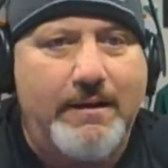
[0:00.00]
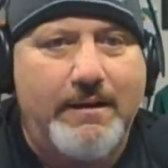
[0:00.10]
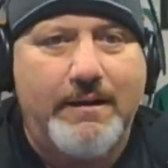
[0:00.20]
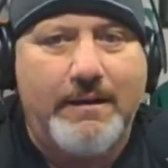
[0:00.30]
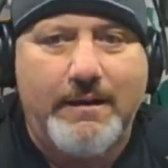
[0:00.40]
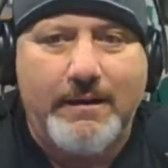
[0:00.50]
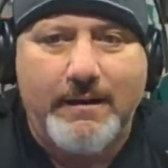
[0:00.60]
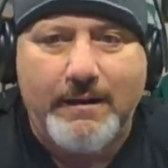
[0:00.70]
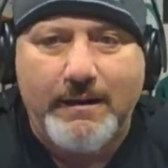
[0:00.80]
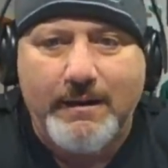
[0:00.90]

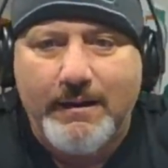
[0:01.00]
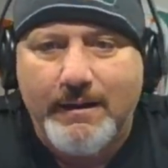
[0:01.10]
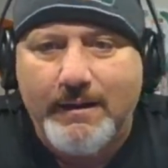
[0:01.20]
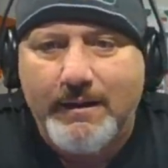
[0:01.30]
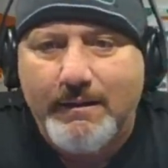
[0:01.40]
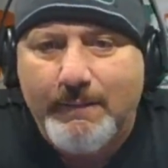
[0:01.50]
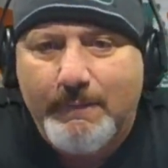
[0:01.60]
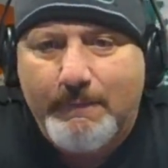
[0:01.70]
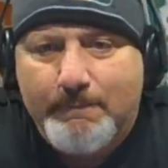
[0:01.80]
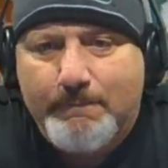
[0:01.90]

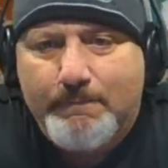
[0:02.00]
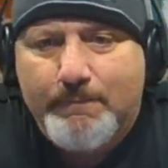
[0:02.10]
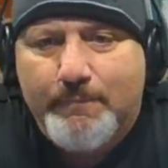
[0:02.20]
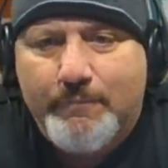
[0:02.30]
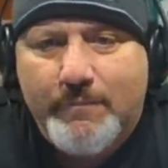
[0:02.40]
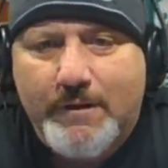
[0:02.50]
Nothing is said.